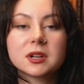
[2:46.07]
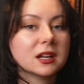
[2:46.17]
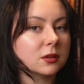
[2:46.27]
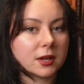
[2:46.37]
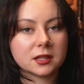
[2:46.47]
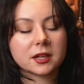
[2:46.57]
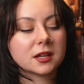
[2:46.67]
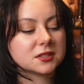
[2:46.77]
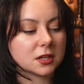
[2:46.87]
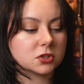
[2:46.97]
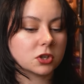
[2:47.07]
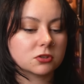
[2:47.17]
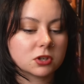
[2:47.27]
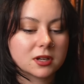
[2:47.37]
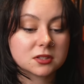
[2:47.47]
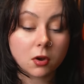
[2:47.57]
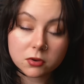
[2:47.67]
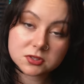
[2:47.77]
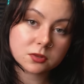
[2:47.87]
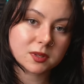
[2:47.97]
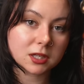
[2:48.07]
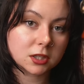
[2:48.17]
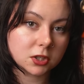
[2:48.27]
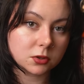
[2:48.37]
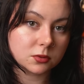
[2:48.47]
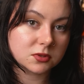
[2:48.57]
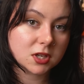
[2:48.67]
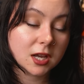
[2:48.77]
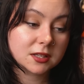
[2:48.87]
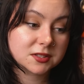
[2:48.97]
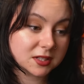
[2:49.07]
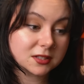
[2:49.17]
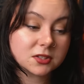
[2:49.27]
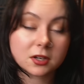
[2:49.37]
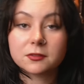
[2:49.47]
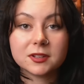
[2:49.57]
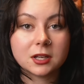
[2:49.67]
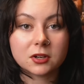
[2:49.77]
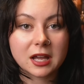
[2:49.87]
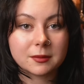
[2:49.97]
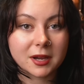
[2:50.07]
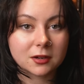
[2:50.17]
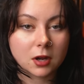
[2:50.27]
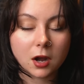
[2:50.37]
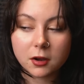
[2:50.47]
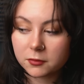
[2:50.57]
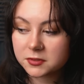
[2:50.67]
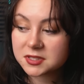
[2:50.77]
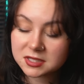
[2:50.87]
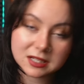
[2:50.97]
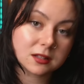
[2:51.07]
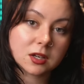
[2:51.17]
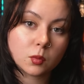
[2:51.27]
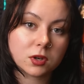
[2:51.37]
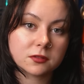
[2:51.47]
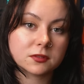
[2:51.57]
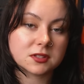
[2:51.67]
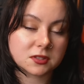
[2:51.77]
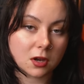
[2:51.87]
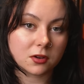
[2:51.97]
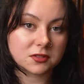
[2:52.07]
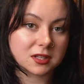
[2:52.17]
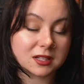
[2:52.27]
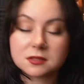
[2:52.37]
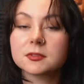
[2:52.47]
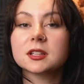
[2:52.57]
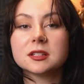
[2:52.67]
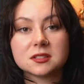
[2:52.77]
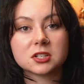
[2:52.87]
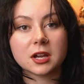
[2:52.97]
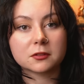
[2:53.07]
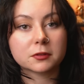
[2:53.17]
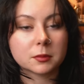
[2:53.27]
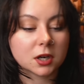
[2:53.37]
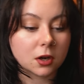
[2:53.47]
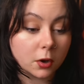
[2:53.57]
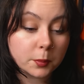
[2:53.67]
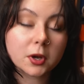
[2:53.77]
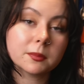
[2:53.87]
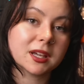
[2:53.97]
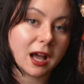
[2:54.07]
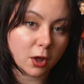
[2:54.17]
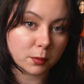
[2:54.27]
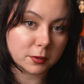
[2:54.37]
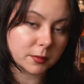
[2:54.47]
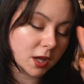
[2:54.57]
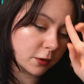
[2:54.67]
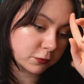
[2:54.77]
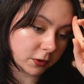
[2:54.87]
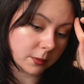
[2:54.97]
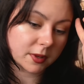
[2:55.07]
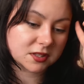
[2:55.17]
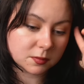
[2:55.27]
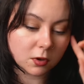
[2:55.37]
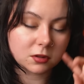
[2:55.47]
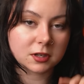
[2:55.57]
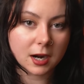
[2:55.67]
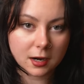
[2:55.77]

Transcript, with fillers: But anyway, like I said, JoJo has also been accused since her video came out of stealing one of the songs that isn't released yet from her upcoming album from a smaller